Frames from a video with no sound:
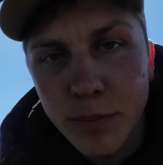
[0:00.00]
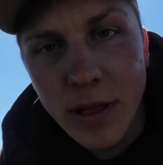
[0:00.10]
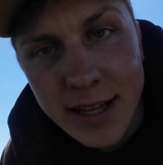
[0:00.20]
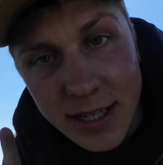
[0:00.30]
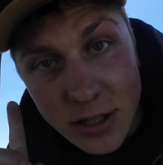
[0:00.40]
we're
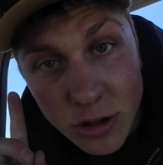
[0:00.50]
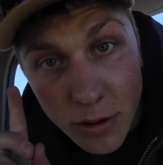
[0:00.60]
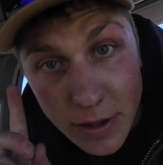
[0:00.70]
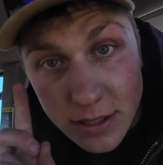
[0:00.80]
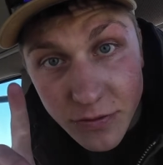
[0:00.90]
planting
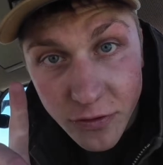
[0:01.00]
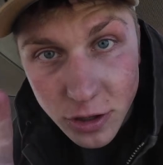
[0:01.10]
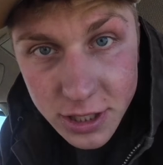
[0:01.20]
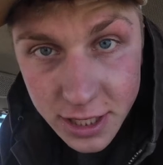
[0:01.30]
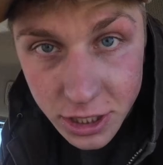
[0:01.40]
soybeans
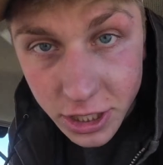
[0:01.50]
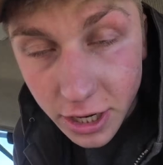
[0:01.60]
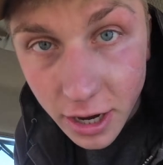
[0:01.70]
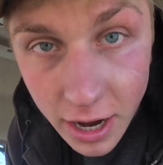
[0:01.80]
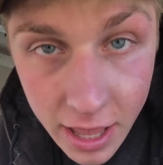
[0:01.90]
first this
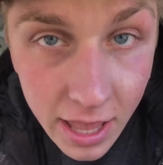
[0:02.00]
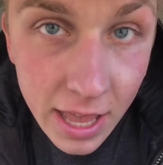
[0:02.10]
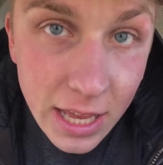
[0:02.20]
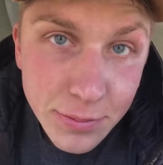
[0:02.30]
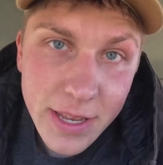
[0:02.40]
year
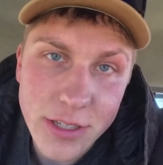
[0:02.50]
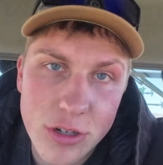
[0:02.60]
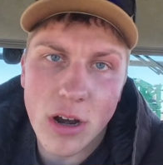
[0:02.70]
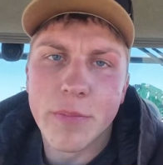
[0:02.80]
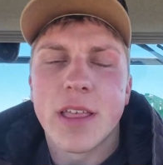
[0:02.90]
is because
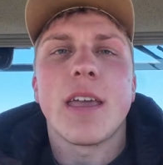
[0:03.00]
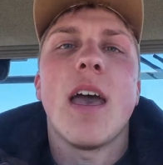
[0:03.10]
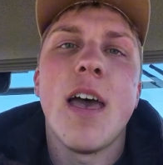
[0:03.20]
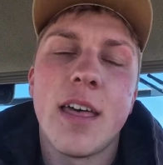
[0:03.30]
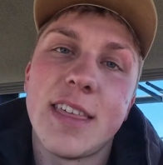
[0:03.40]
normally
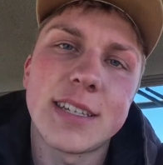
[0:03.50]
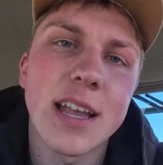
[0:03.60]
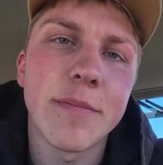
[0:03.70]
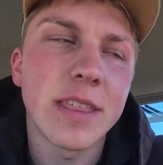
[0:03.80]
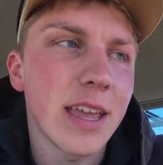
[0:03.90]
this
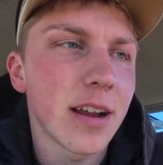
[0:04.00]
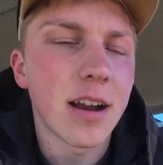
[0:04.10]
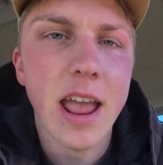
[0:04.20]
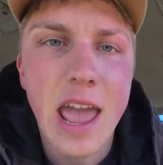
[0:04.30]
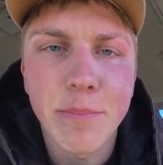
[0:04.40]
time of the
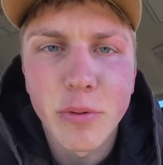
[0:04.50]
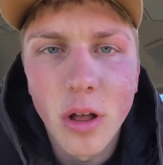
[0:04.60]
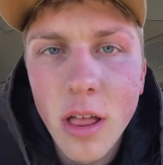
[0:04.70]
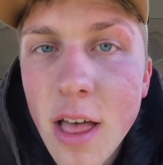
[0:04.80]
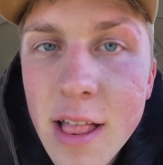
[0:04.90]
year, April,